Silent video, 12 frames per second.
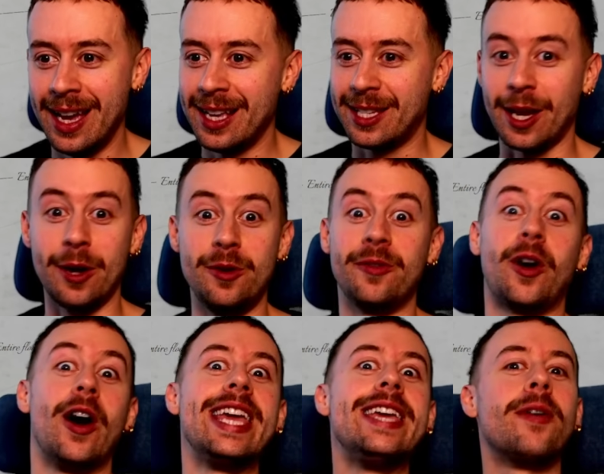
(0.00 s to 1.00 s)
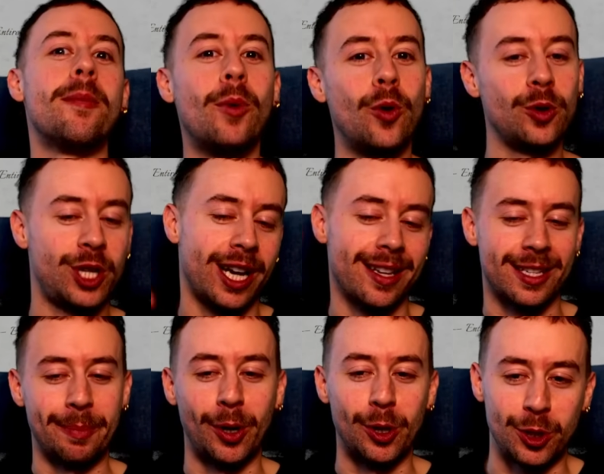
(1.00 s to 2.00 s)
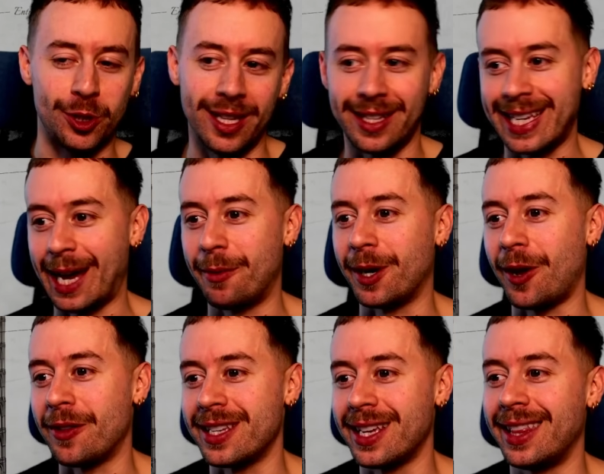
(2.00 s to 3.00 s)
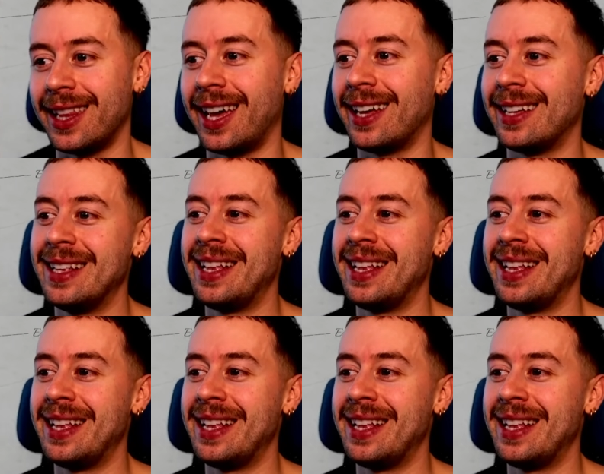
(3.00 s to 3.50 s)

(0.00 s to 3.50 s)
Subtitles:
so you've got even more chance to push the tower content there.